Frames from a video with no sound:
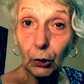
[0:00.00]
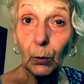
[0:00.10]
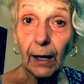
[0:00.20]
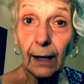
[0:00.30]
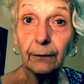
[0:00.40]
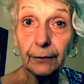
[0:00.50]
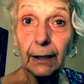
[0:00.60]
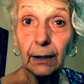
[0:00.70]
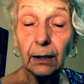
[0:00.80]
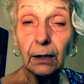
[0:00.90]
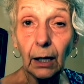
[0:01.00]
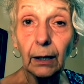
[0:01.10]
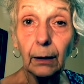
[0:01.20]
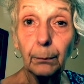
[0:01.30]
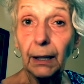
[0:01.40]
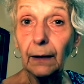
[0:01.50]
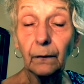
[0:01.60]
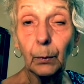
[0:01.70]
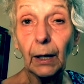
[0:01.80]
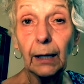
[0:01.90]
to have it done.
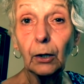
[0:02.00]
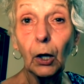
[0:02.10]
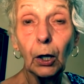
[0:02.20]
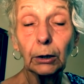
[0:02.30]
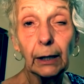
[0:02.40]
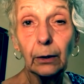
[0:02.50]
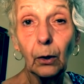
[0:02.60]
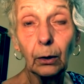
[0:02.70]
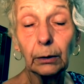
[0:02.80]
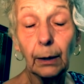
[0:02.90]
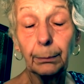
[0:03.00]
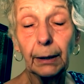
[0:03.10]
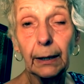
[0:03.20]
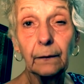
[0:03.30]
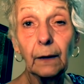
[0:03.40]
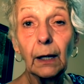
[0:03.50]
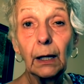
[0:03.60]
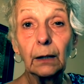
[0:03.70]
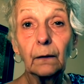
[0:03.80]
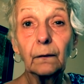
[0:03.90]
Because when I called a place
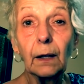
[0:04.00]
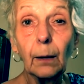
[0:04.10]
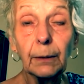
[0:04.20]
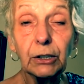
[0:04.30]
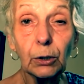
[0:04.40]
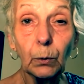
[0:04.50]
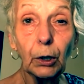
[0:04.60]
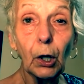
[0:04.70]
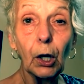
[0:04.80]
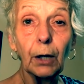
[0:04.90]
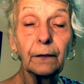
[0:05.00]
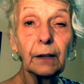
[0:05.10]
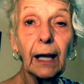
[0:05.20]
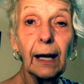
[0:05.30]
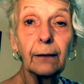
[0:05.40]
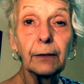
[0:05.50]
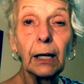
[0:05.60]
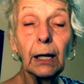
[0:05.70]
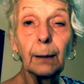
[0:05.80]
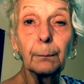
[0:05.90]
to see how much it would cost to have
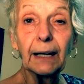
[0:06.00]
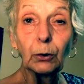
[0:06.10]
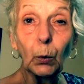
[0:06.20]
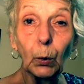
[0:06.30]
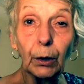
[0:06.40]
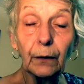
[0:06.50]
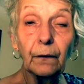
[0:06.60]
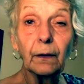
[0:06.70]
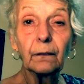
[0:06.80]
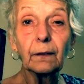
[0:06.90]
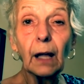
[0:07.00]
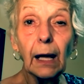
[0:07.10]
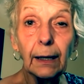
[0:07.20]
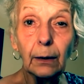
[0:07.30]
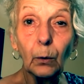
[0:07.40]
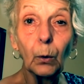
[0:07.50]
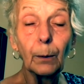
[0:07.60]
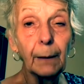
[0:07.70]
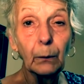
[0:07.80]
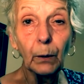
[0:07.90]
my doors slide
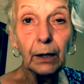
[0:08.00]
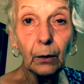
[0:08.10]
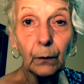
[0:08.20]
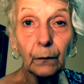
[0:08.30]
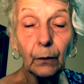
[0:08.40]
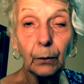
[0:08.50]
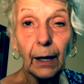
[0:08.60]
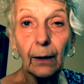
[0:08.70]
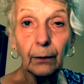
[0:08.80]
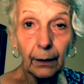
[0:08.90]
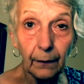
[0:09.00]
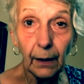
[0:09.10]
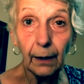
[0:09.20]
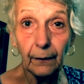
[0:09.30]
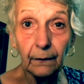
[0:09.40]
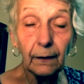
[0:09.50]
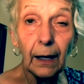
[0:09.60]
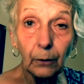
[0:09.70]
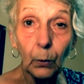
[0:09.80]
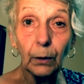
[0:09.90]
or my windows go down on the
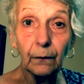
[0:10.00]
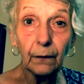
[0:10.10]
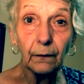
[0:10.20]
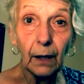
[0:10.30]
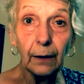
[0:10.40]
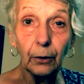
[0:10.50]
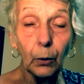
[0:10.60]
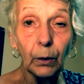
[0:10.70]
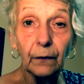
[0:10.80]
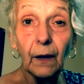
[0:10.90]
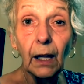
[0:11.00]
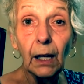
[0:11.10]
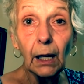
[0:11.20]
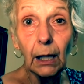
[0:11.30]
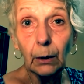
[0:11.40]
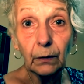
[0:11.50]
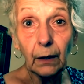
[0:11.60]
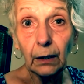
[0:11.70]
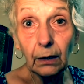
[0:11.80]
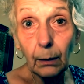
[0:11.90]
side doors, the slider doors, and it was
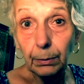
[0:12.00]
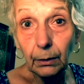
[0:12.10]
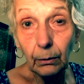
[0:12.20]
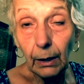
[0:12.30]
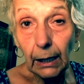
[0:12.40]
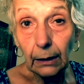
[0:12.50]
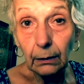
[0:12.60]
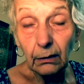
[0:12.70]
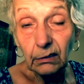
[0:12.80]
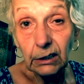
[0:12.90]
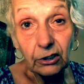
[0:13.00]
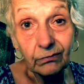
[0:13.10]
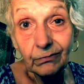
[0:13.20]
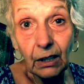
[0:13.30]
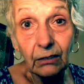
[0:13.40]
like a couple of grand, which